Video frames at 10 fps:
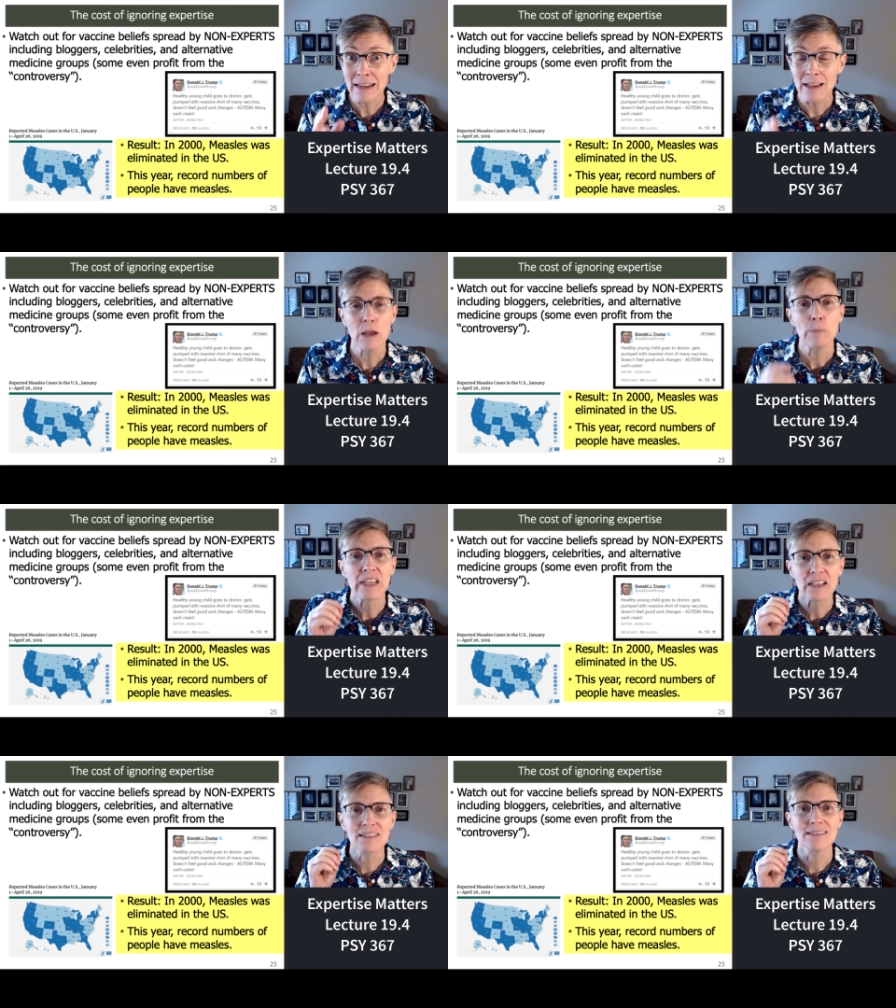
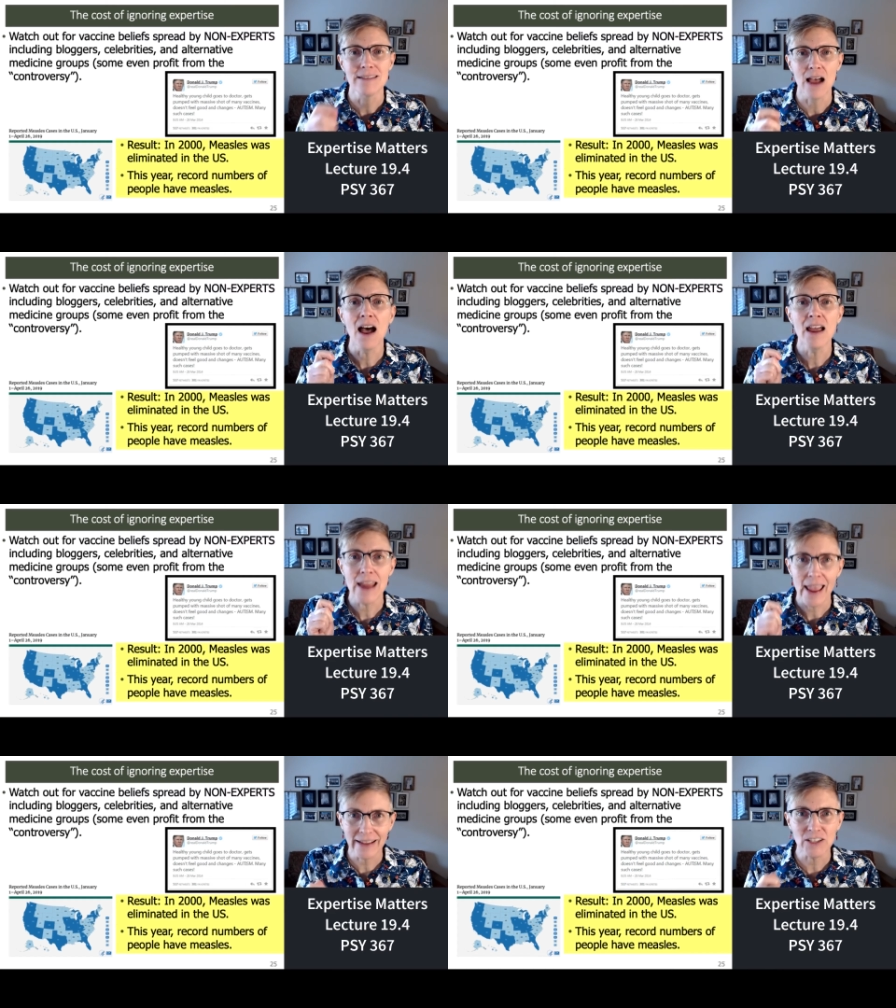Because non
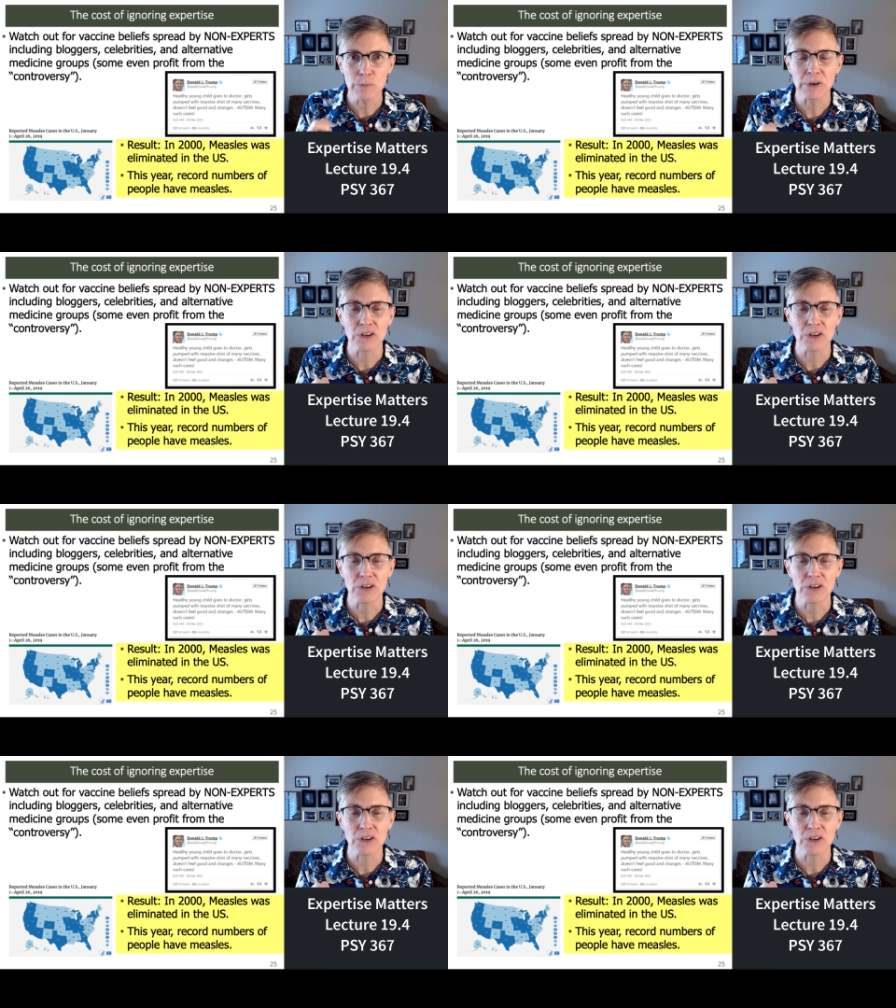experts